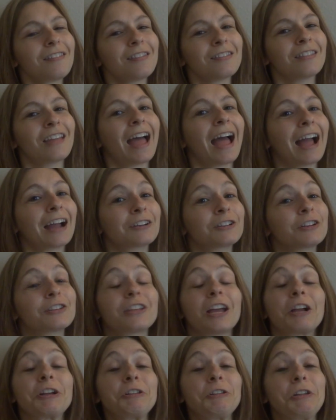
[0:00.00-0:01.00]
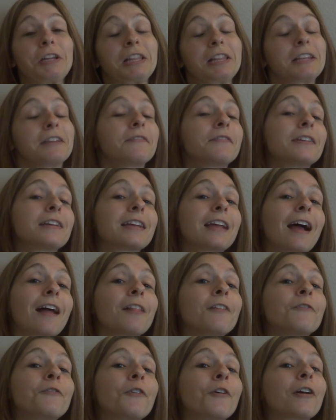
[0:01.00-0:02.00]
the actors actually live in
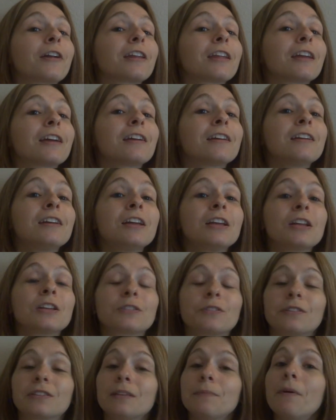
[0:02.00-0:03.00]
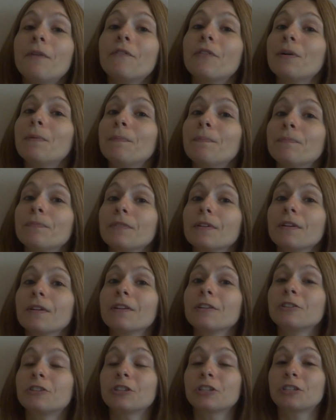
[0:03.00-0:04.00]
California. So some of them
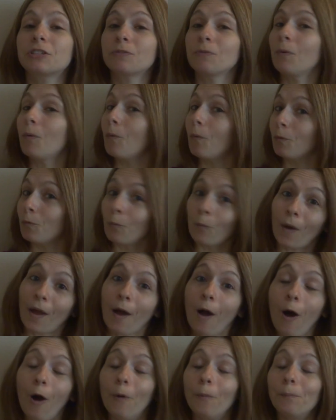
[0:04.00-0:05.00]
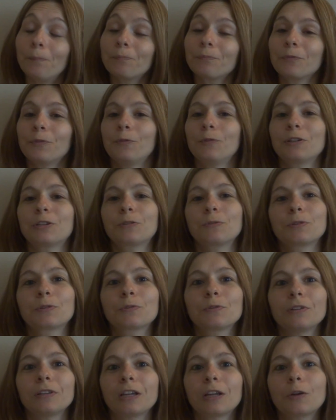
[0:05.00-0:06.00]
just went home, which was
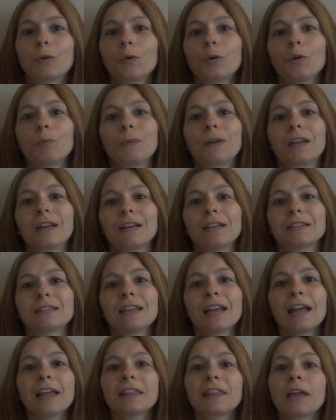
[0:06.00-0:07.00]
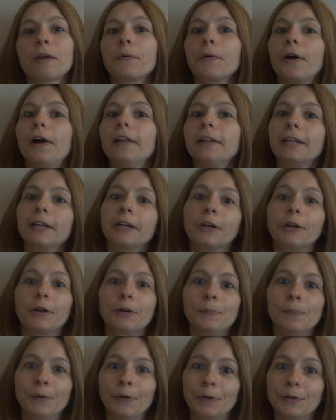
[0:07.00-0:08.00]
really cool because they were all in
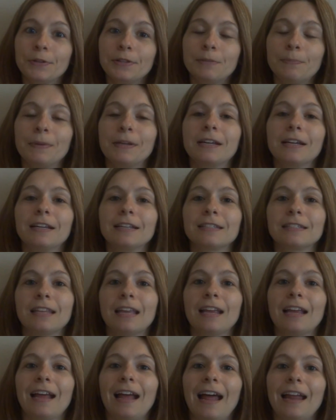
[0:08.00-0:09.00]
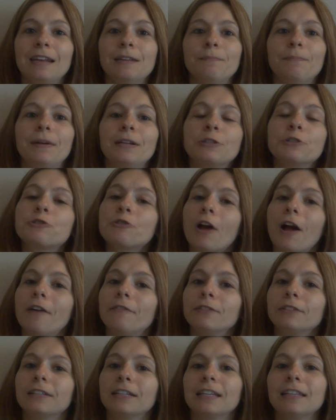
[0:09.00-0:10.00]
good moods because they hadn't been
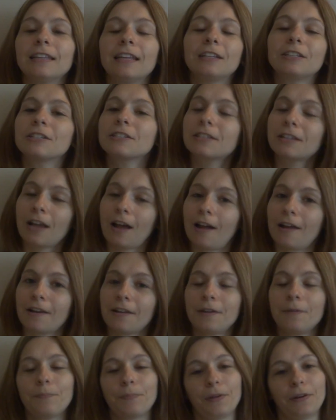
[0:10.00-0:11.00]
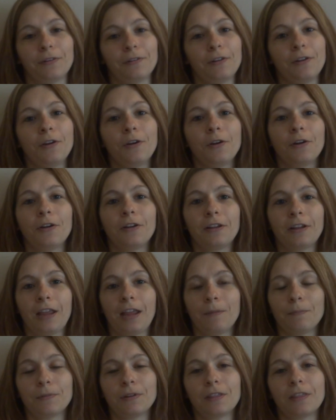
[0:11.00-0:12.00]
traveling. They just got up and
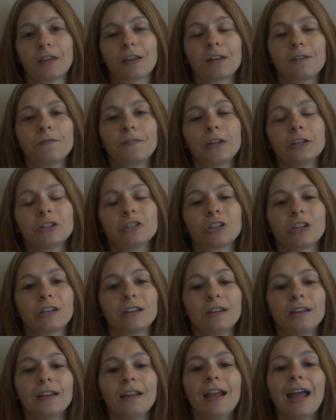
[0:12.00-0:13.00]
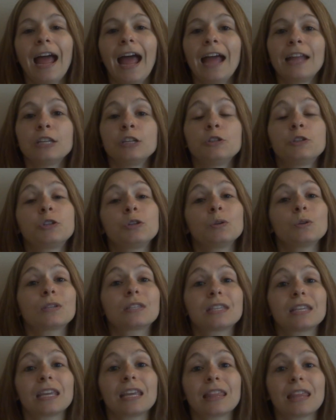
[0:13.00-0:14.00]
came to the convention. And you do
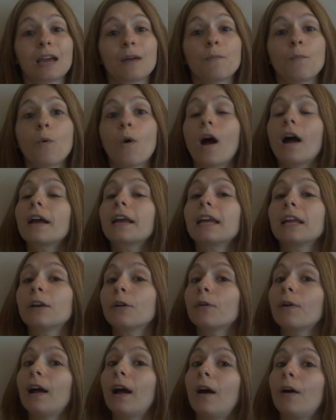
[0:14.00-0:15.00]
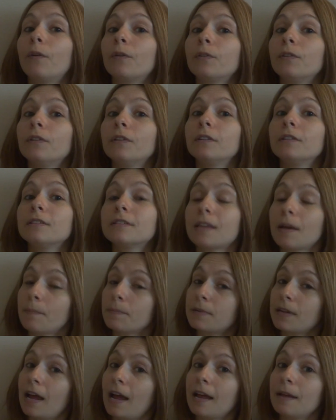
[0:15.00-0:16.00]
see them walking around
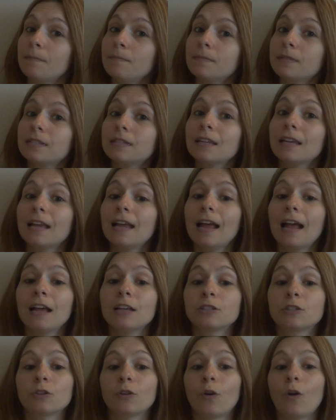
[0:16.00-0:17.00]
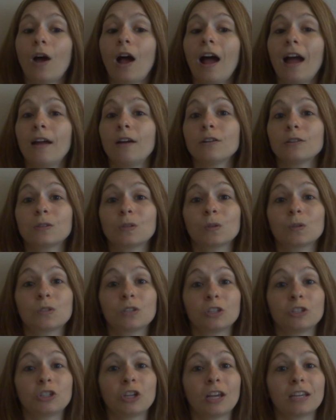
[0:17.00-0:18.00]
sometimes. So I also
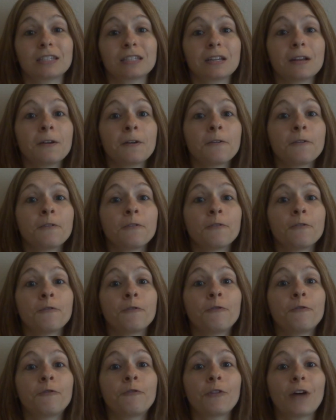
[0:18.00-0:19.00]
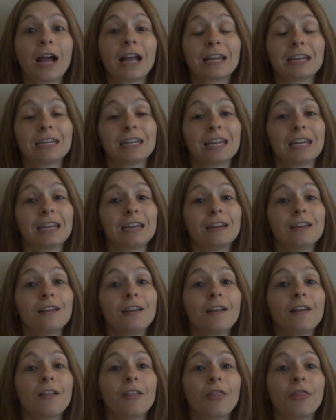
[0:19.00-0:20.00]
suggest finding
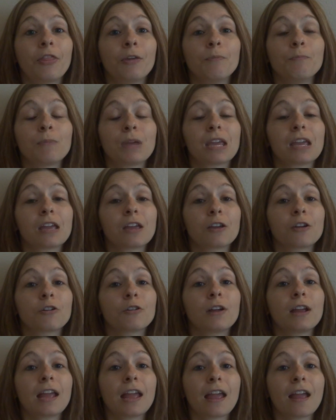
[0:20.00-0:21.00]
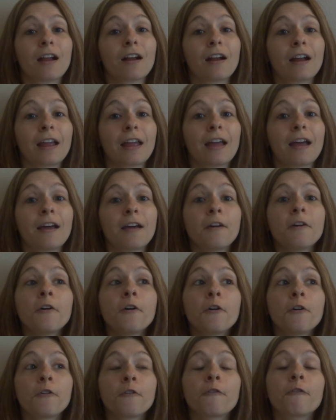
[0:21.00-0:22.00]
the meet and greet area
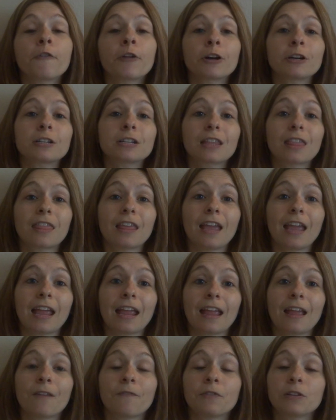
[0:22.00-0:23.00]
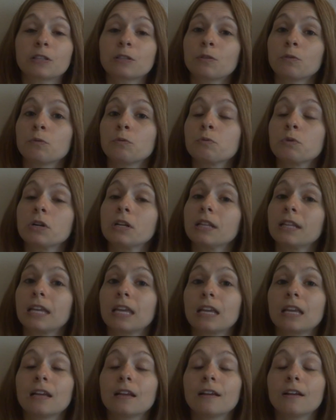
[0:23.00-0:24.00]
first thing. If it's a
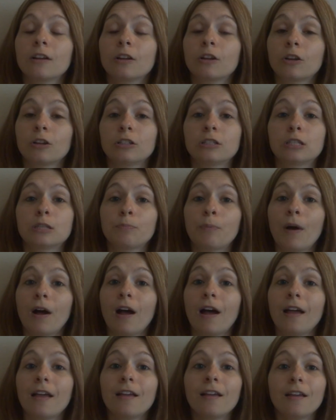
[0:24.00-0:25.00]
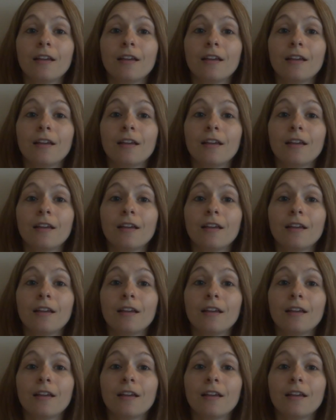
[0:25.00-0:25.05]
really good spot,